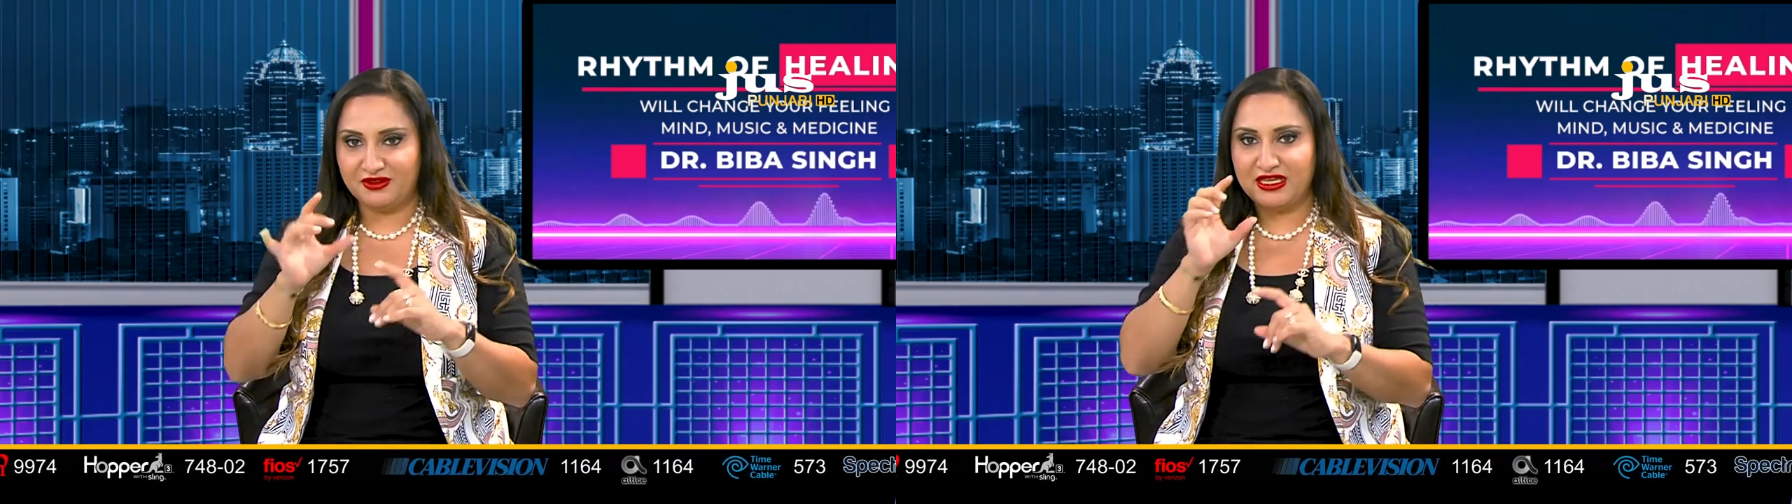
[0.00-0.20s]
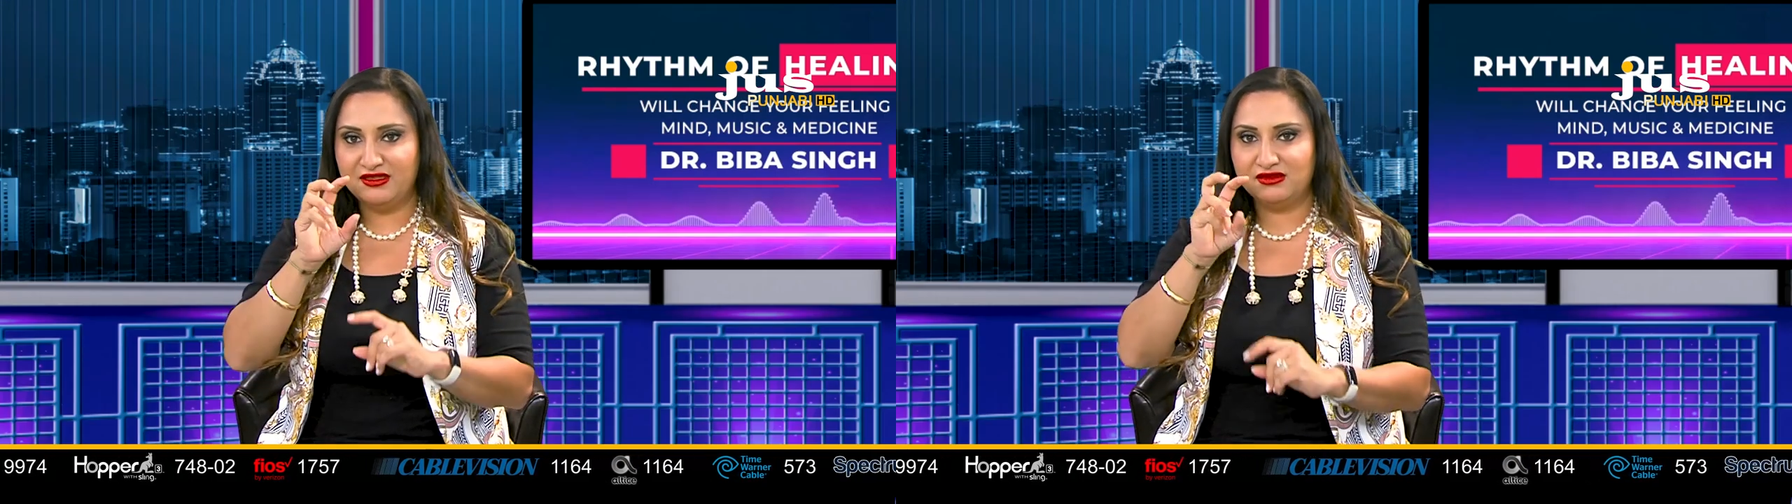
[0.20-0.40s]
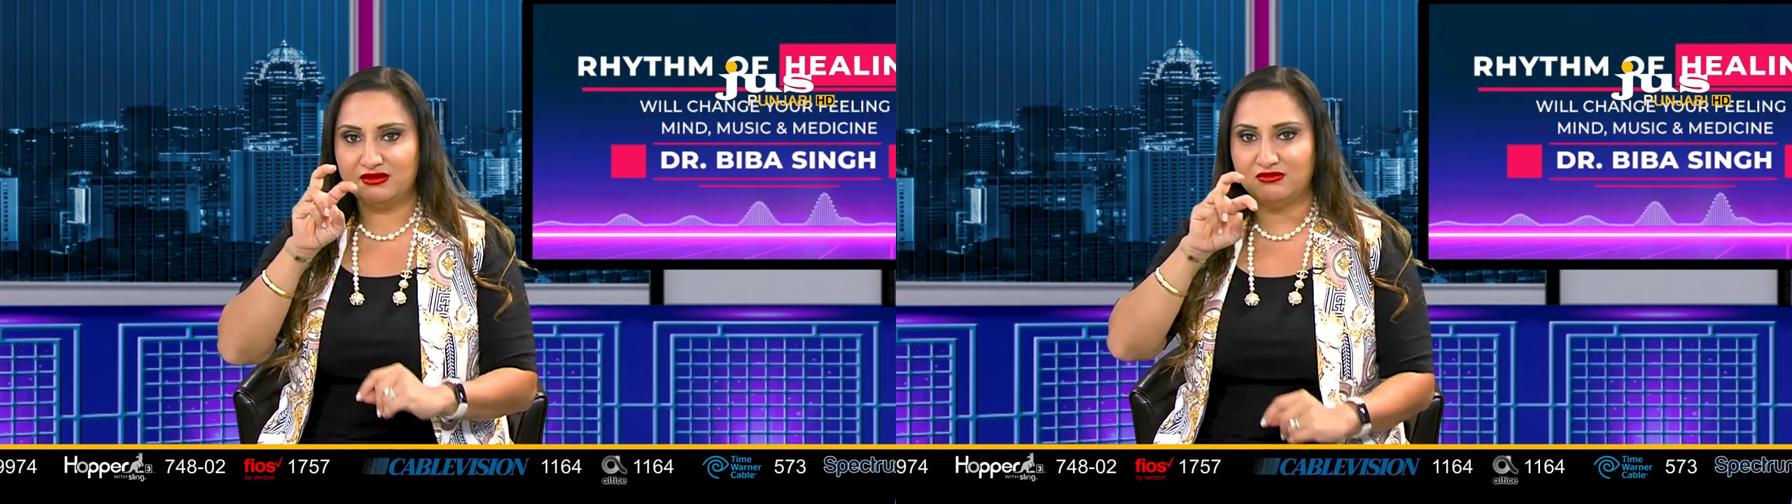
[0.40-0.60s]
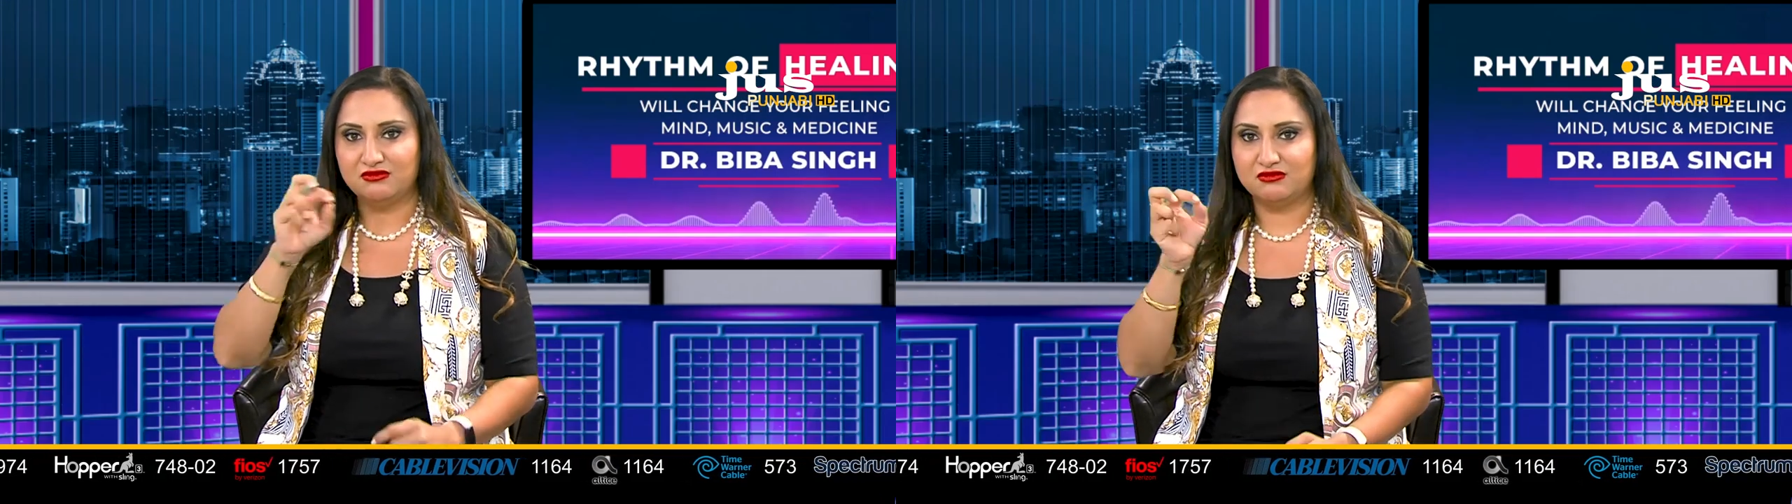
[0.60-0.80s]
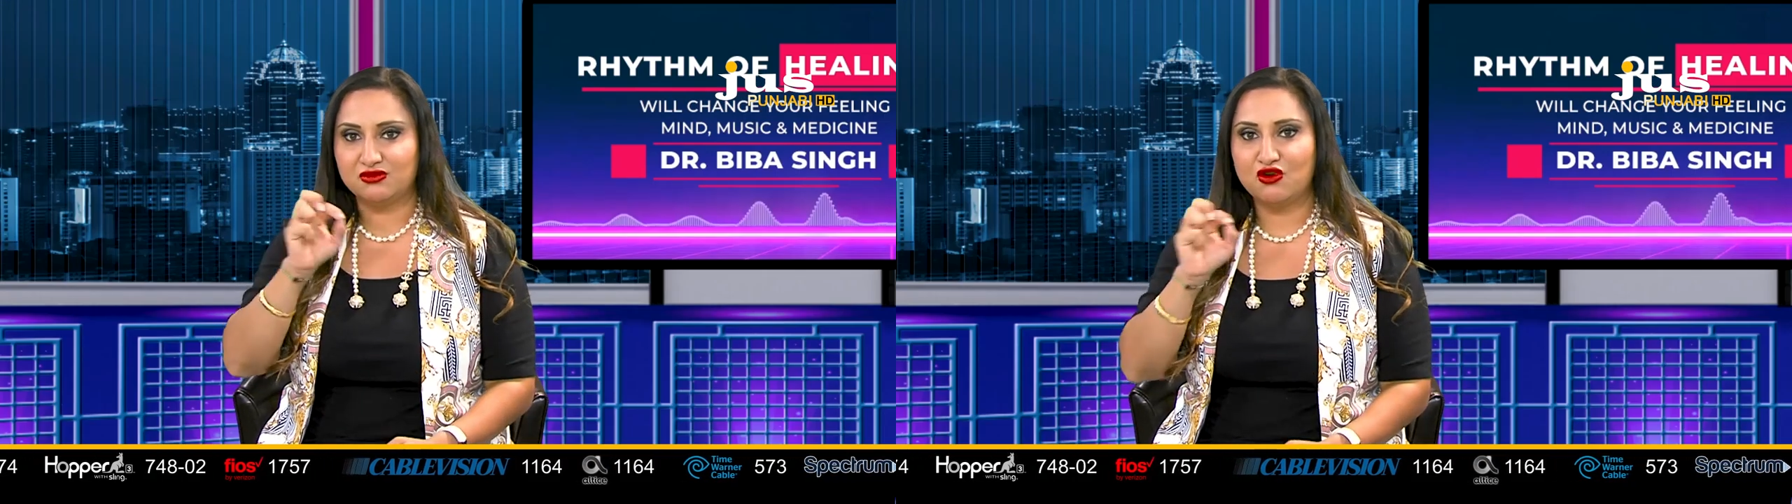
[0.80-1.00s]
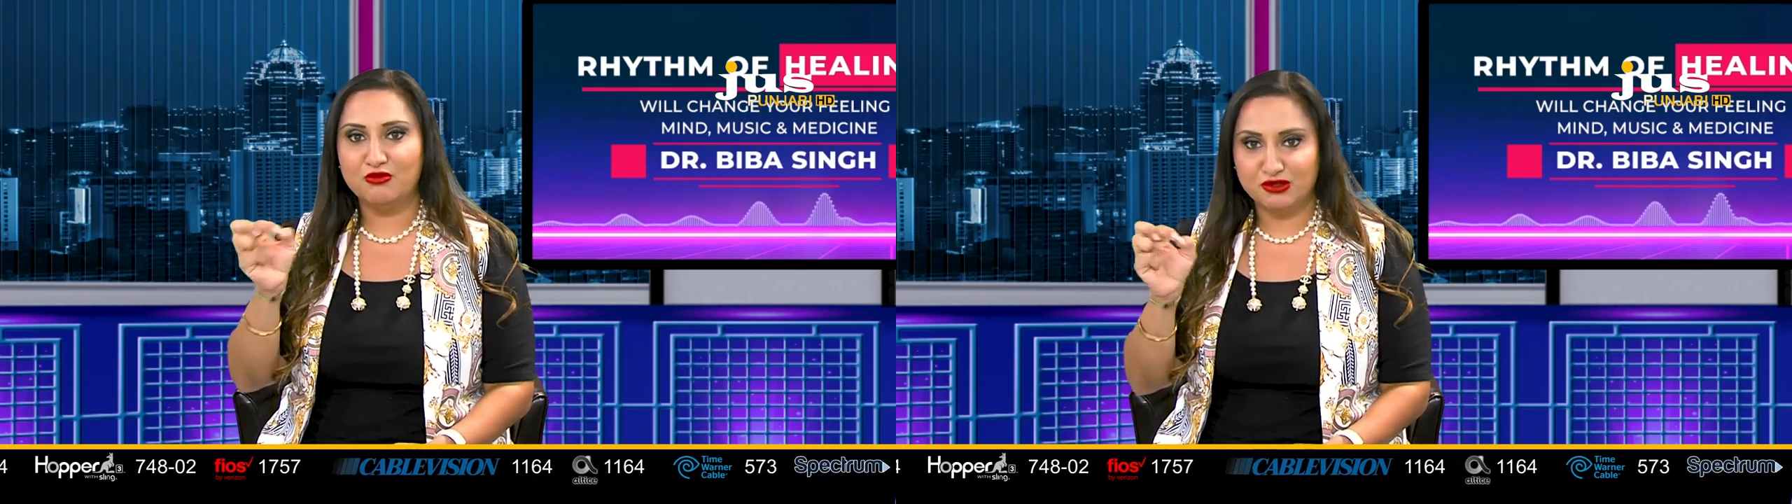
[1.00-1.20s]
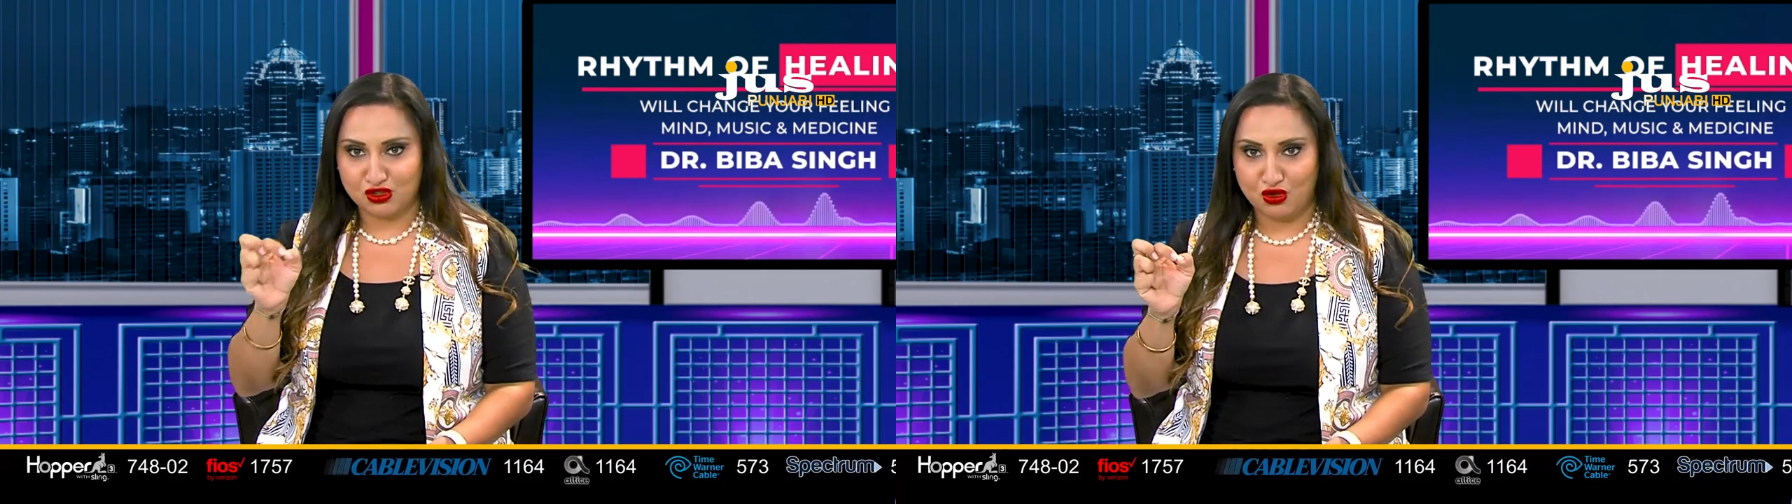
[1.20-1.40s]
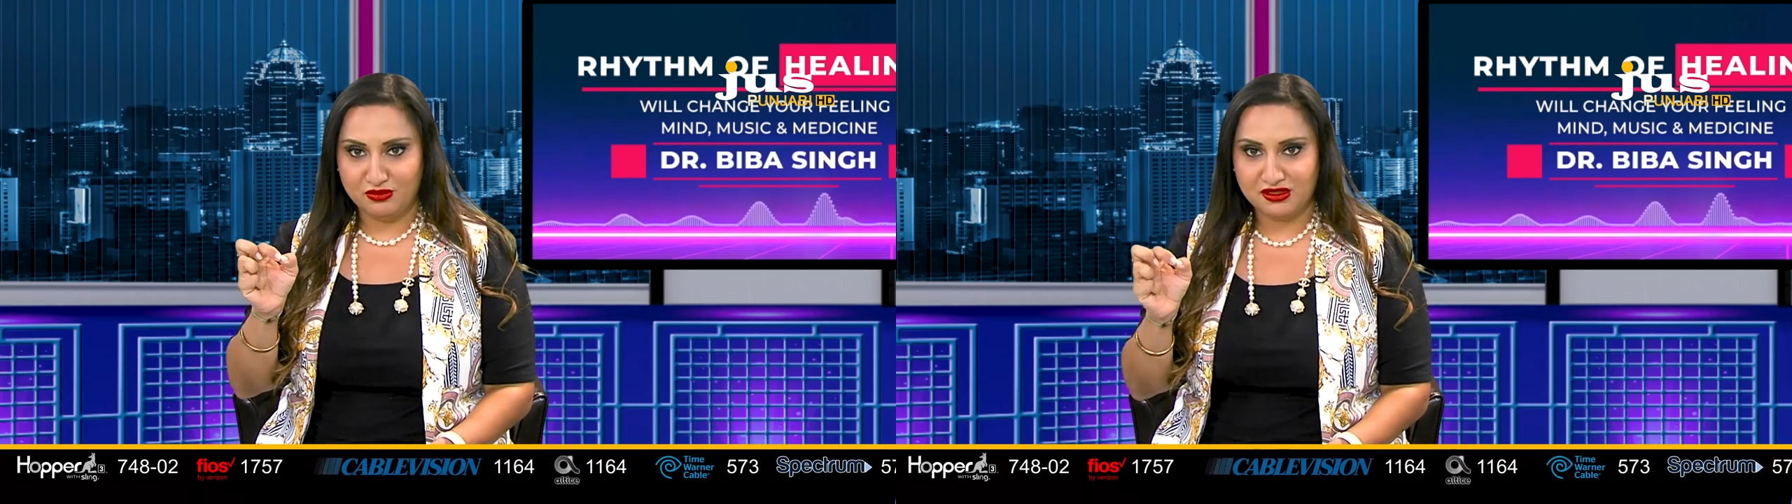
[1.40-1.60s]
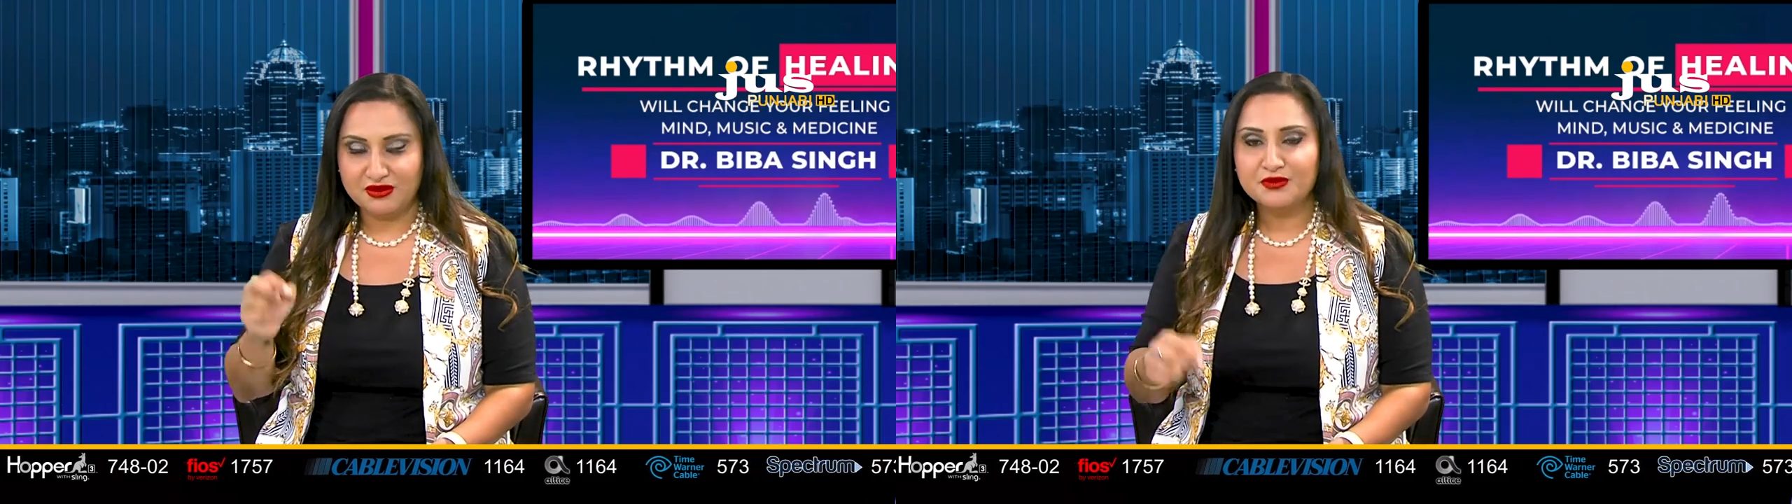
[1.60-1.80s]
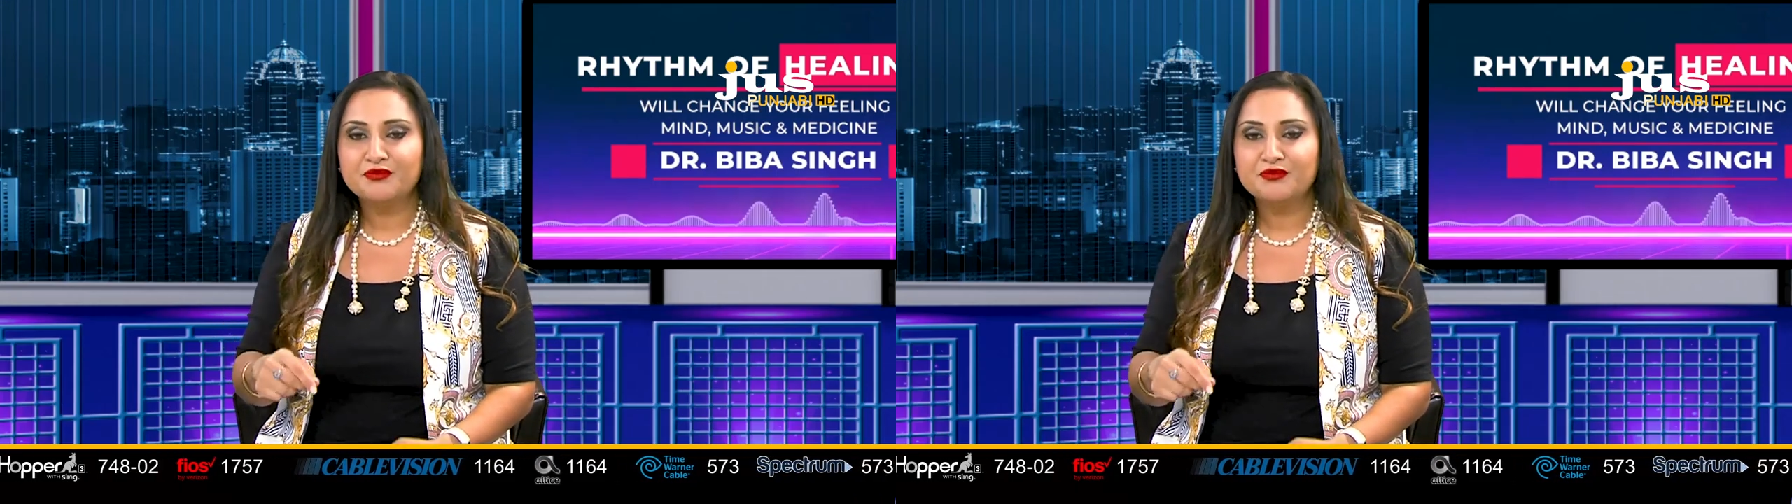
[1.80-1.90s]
these chromosomes.